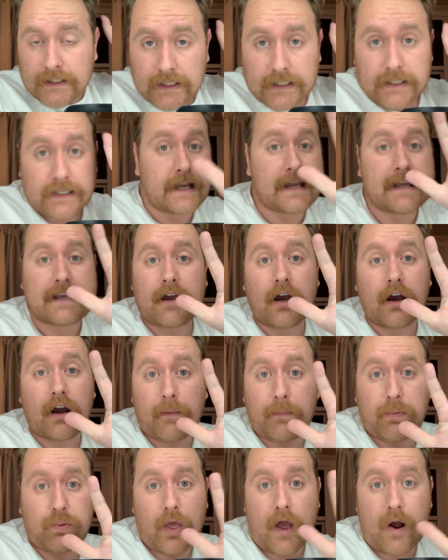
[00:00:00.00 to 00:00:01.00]
League
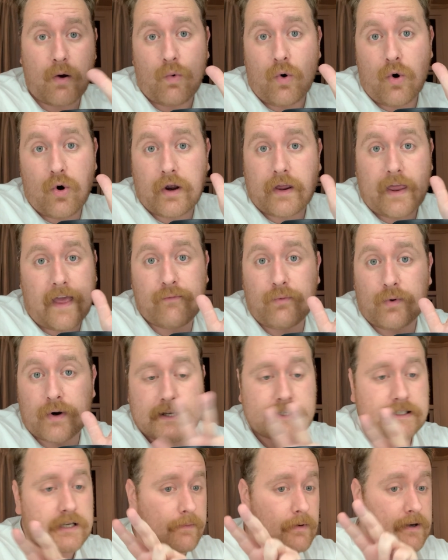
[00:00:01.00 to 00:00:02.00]
Cup, they'll walk it. They've won
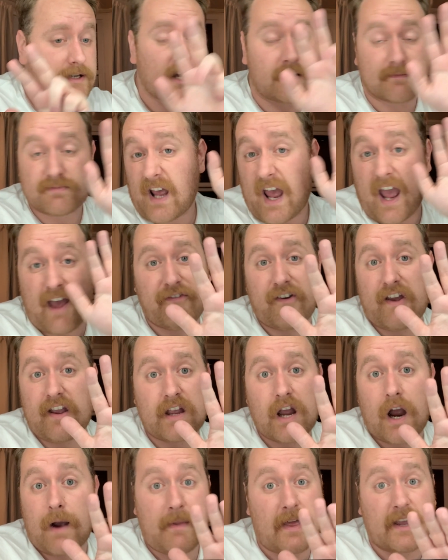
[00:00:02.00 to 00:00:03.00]
it so many times. FA
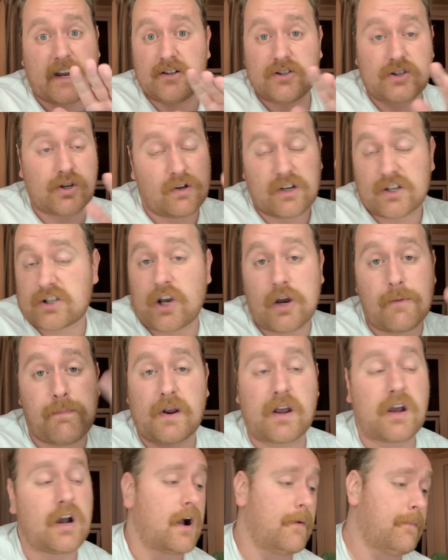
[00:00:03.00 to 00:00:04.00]
Cup, they can do it. Super
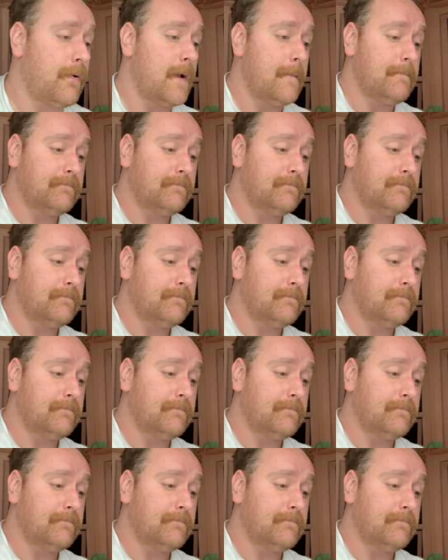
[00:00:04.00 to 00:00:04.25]
Cup,